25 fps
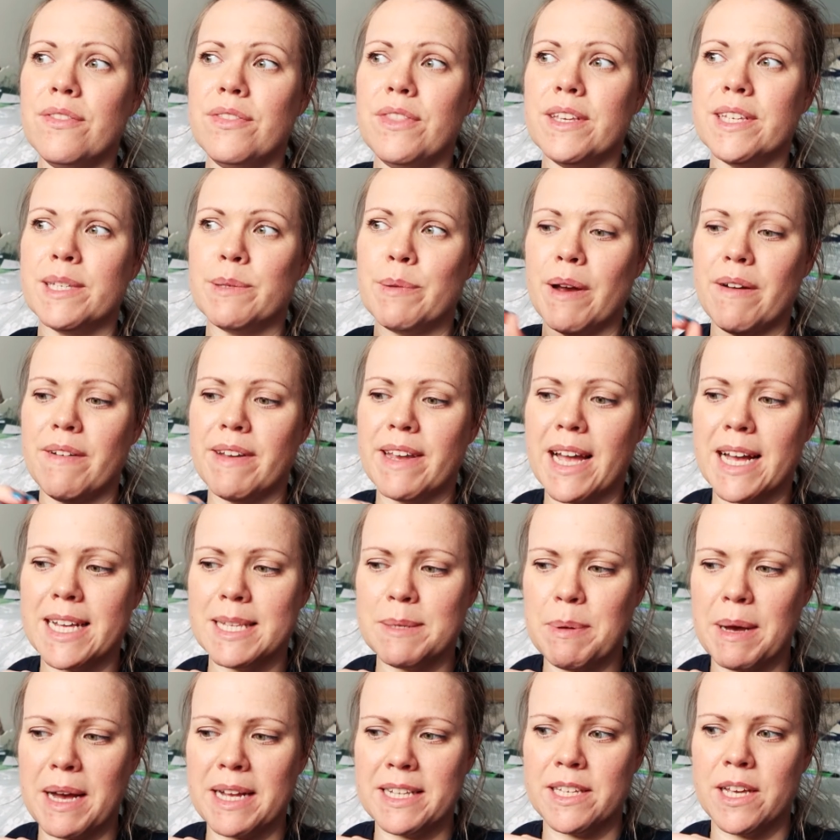The Sweary
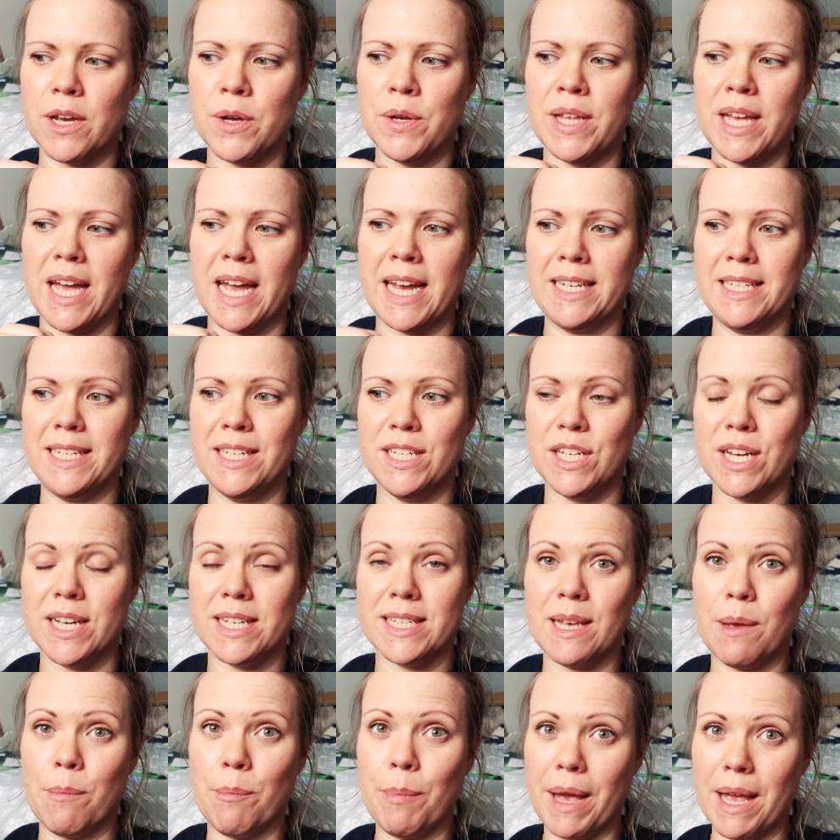Cats pads are only 80
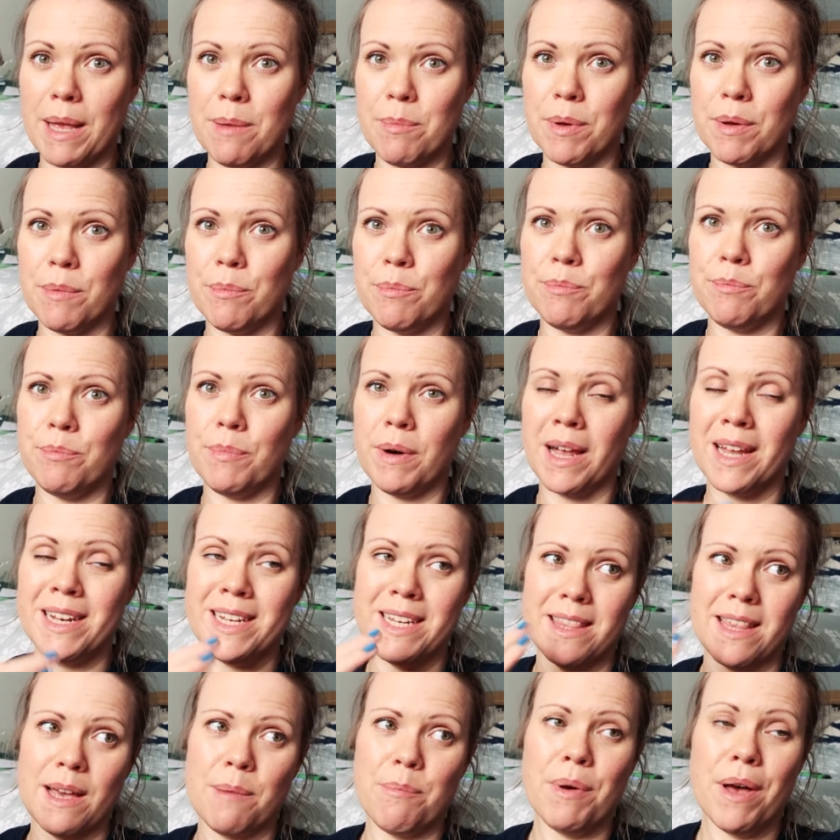GSM paper. I
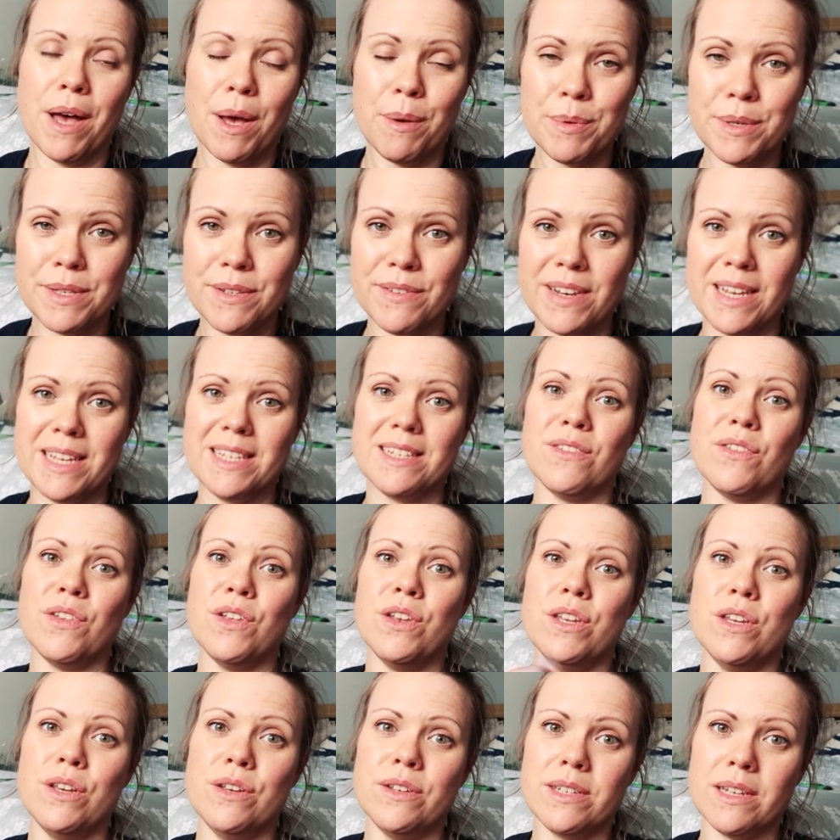did that purposely, so
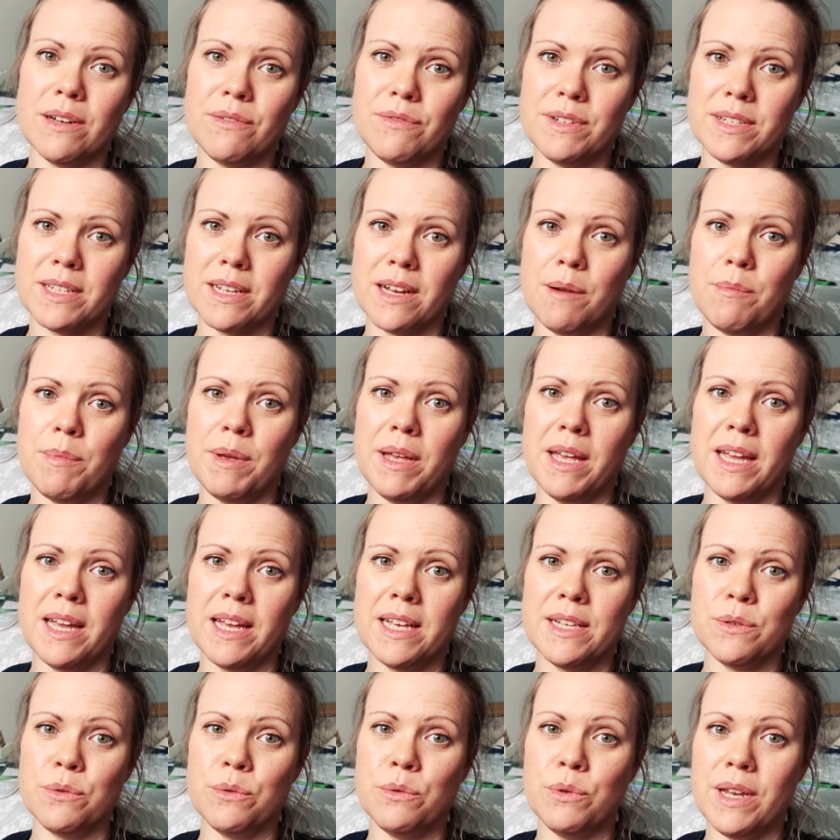the new stuff that's coming
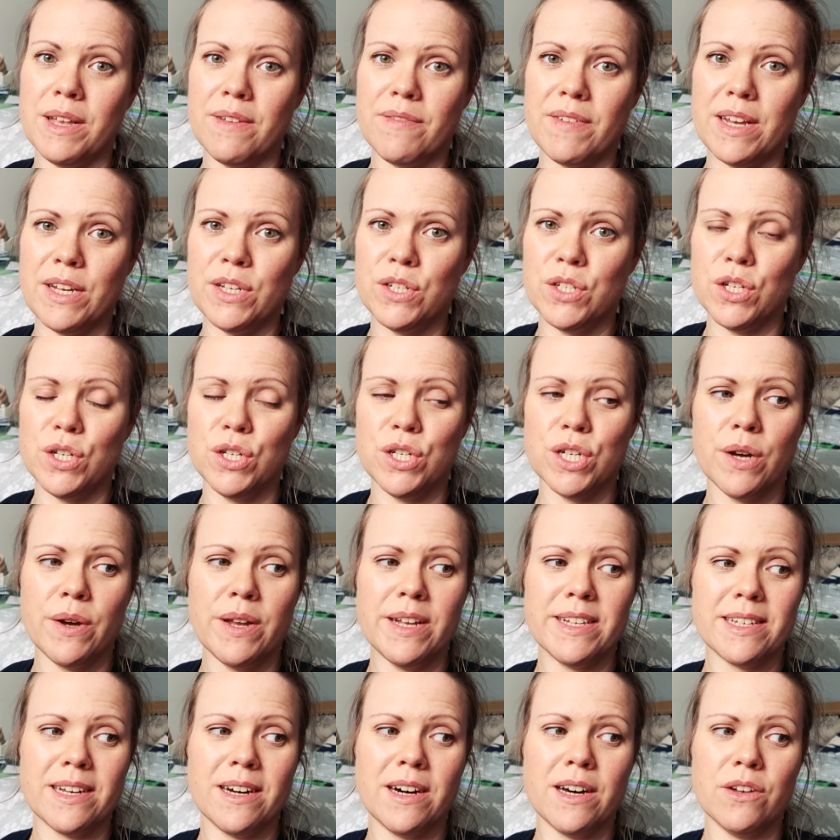is all Leaf Vein Studio,
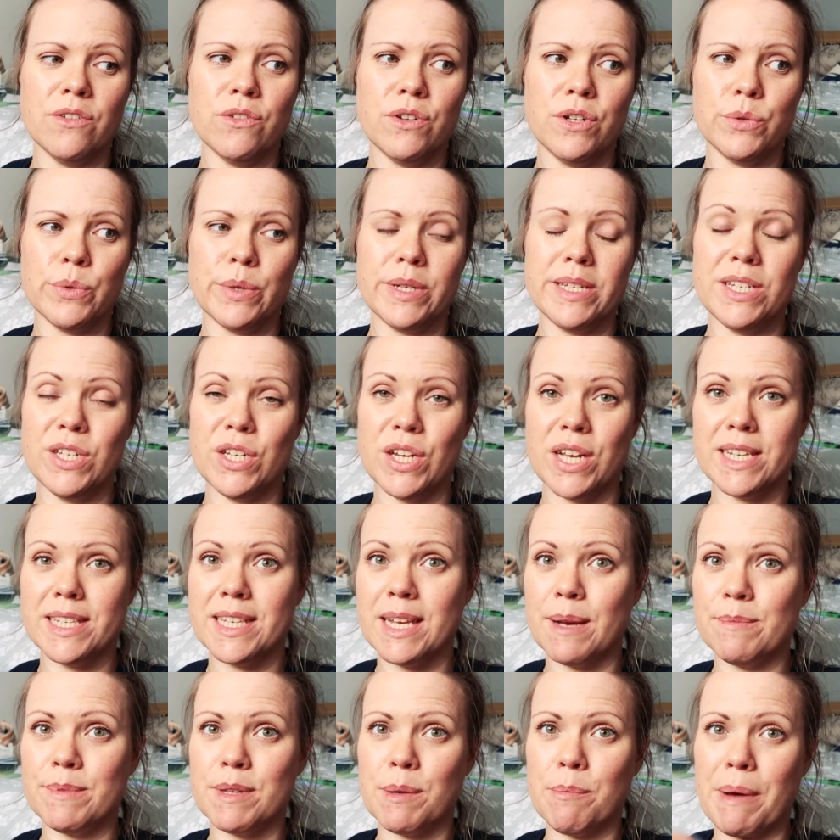and it's 120
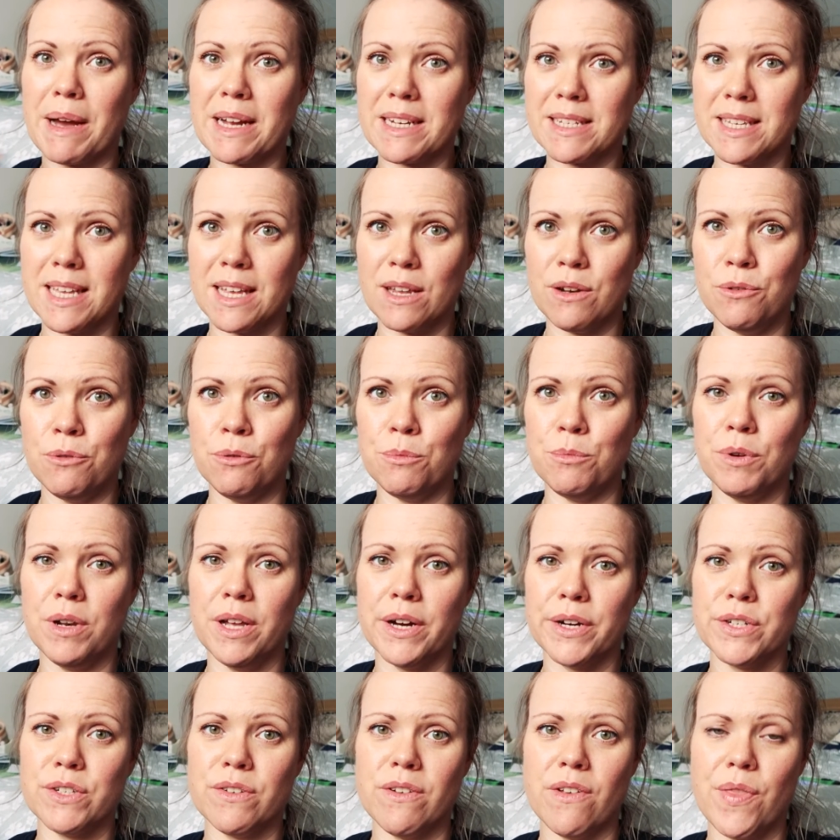GSM, so back to that normal
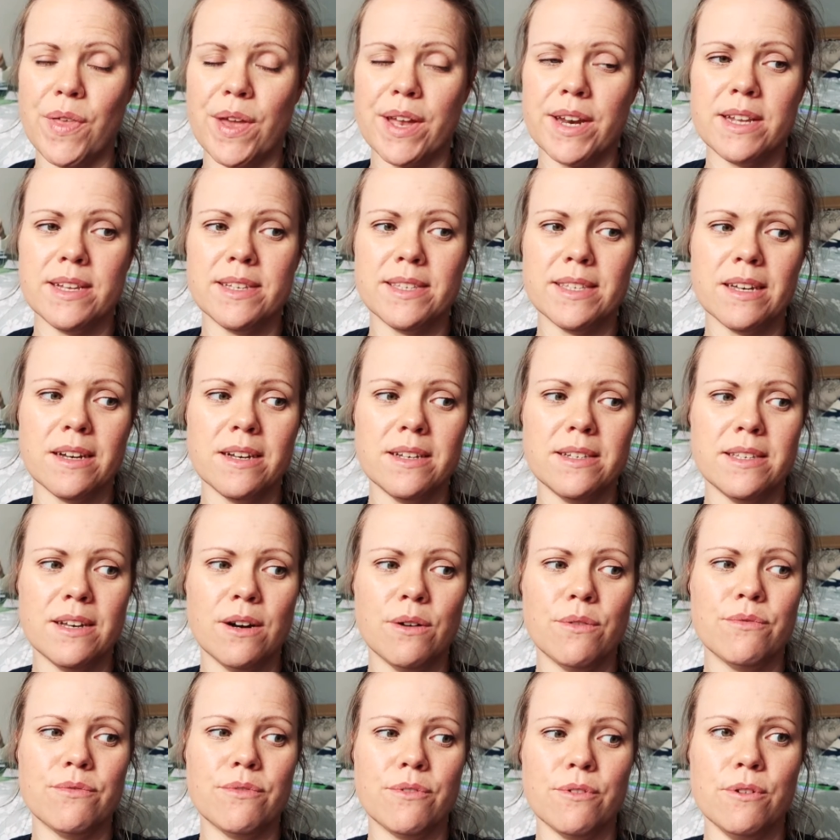luxury thickness that I
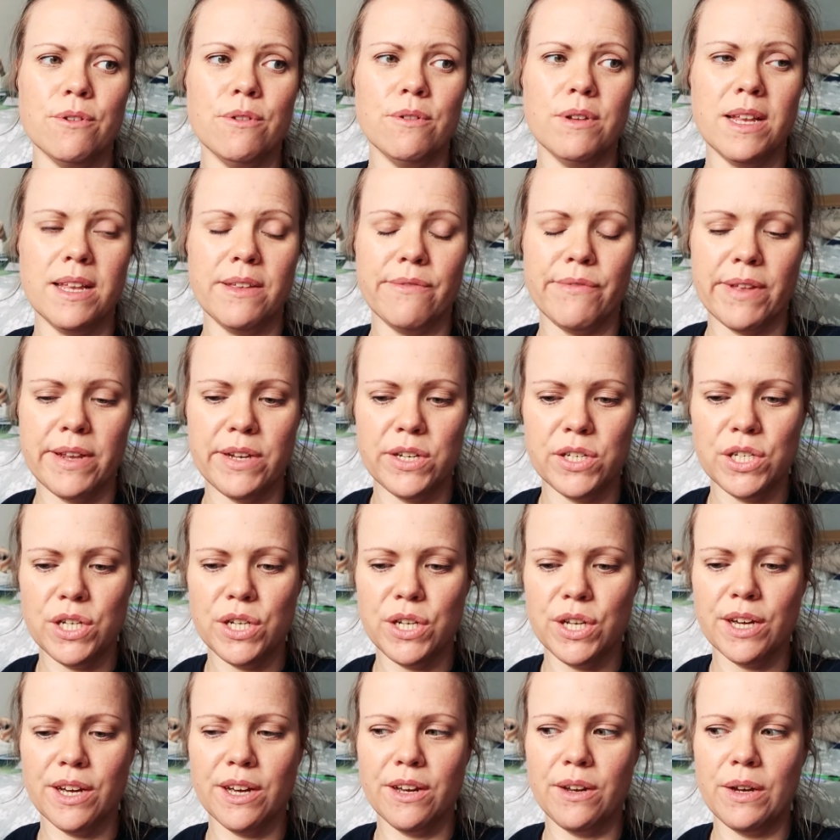sell through Leaf Vein
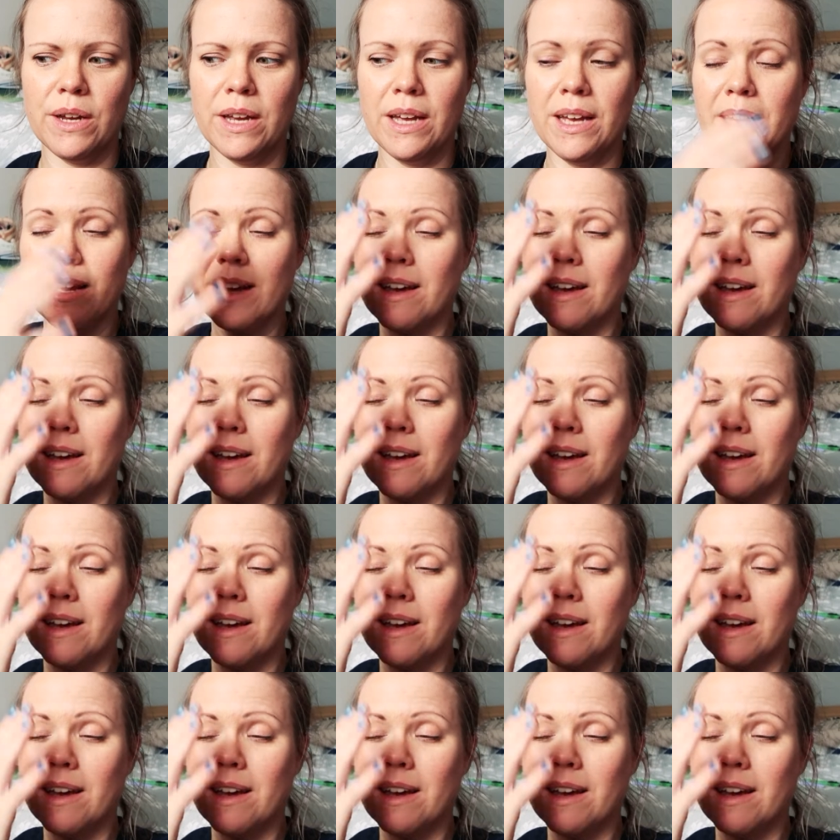Studio.